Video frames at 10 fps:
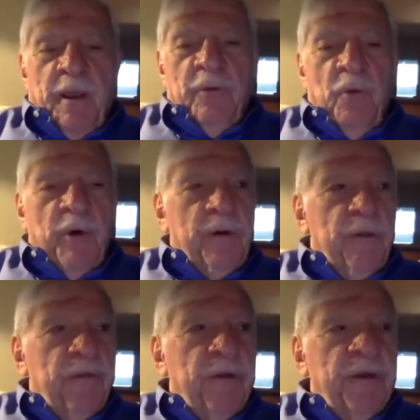And one of
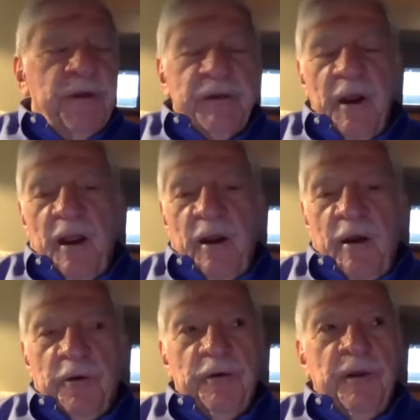the things that I
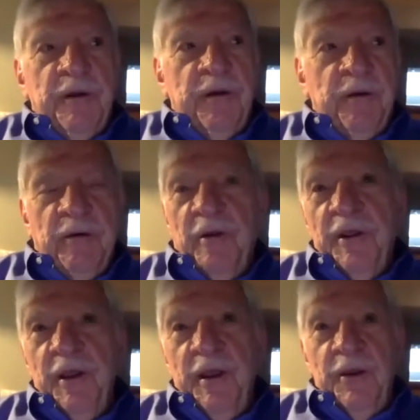learned at an
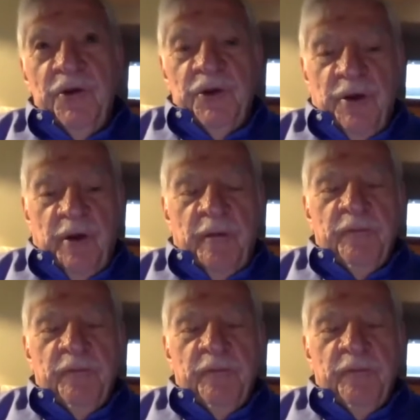early age uh,